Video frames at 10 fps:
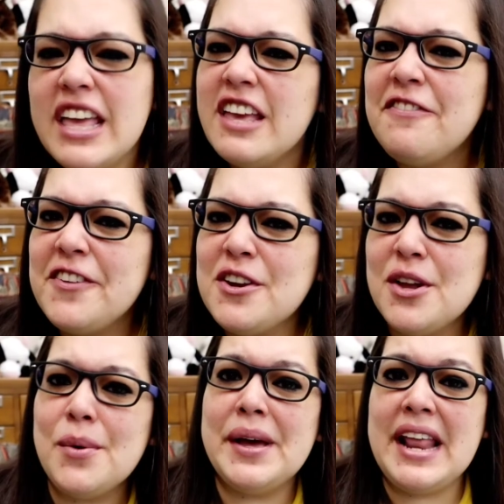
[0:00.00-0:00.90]
If you
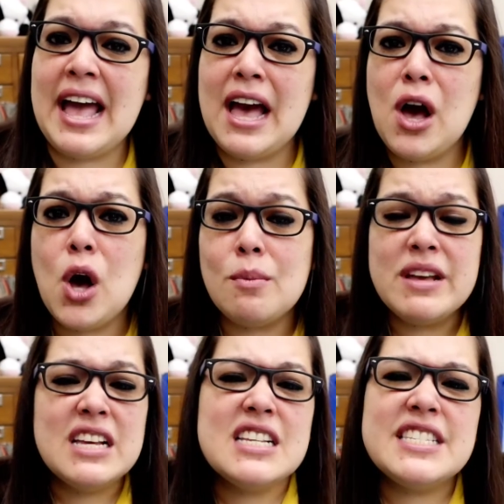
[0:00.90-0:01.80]
know it at home,
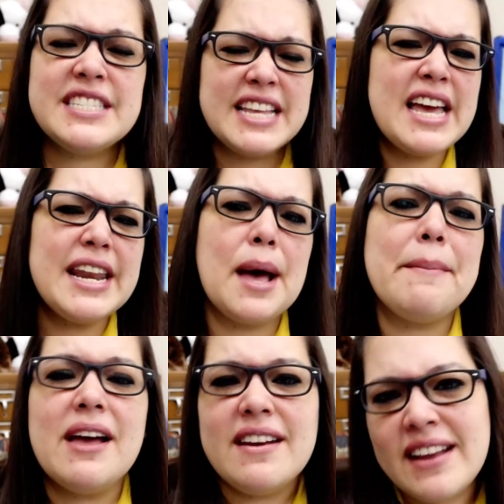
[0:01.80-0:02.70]
stand
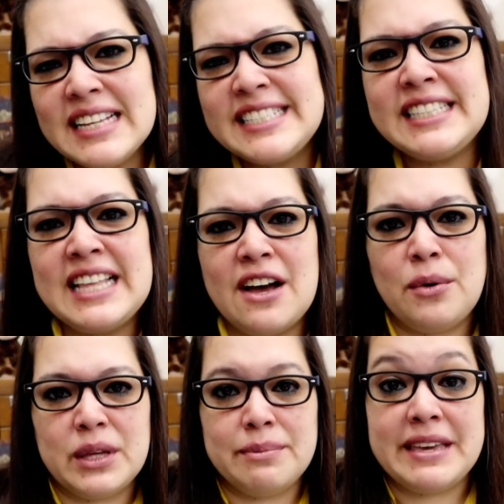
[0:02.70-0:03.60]
up nice and
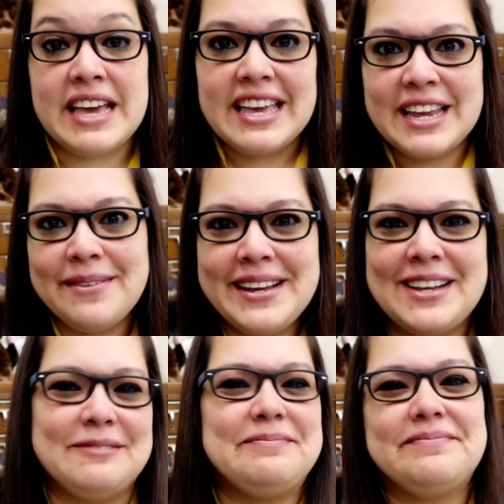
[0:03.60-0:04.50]
loud with me. Here we go.